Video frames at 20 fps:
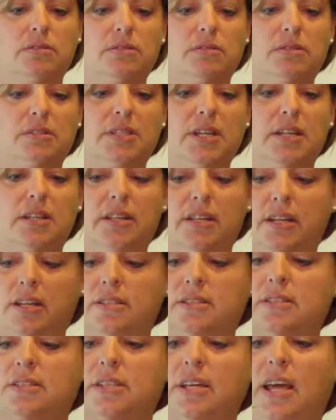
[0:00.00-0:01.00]

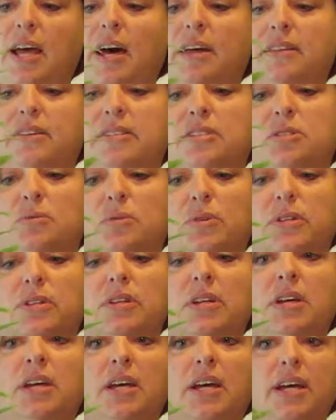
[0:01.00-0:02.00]
seedlings. See how this one
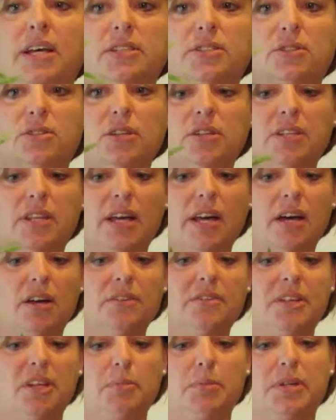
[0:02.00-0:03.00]
is good and
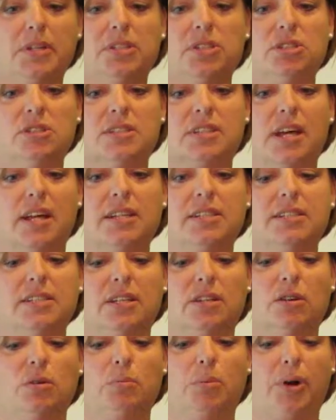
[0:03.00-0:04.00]
healthy, but it's just got a
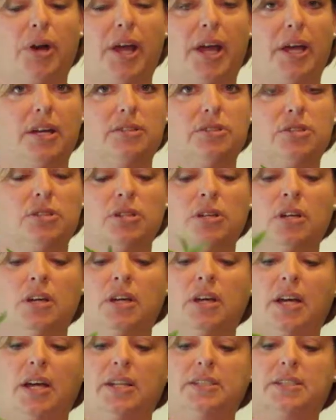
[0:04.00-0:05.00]
single branch.
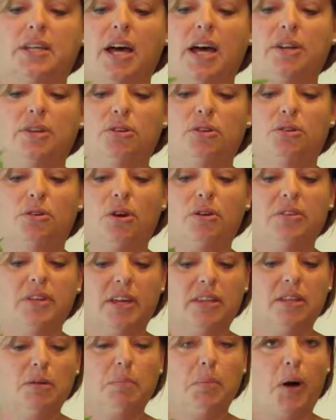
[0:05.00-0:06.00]
It's got new growth
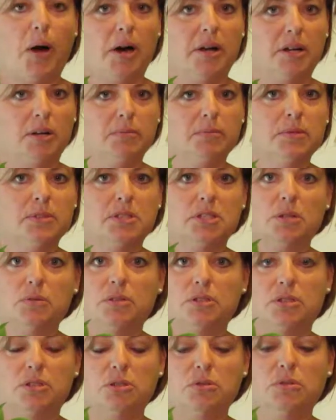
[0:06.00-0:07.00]
at the bottom, so
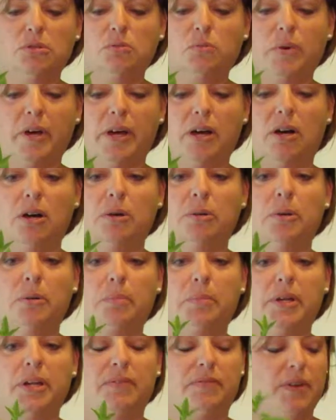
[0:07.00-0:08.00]
it's doing well,
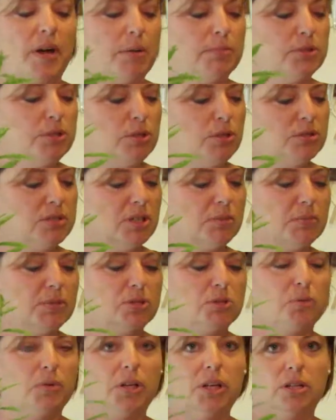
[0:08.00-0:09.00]
but if I'm choosing
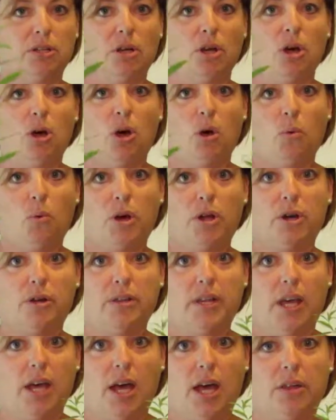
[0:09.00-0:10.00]
between one or
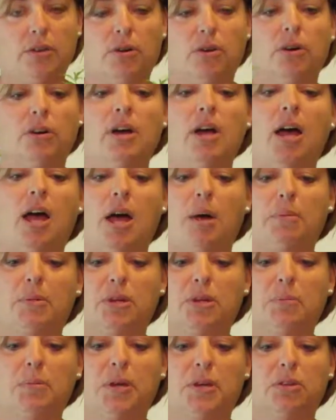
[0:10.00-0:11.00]
the other, I'm going
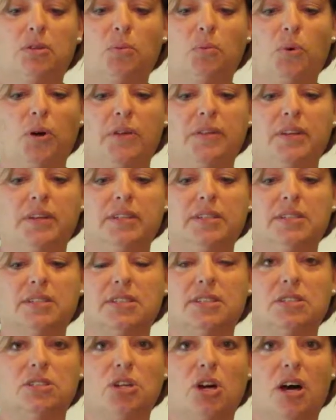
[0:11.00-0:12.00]
to pick the one that is the
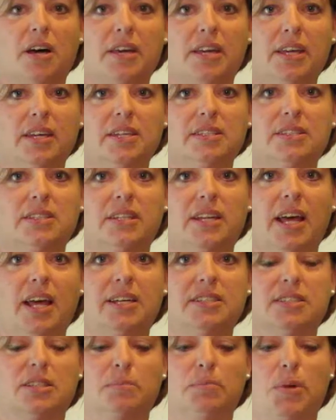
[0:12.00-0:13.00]
stockiest and
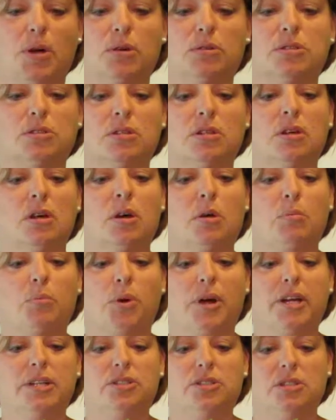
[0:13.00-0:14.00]
has the most
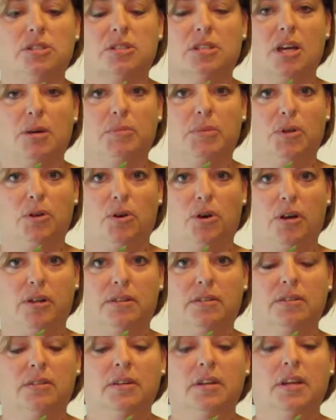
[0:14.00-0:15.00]
branches coming on.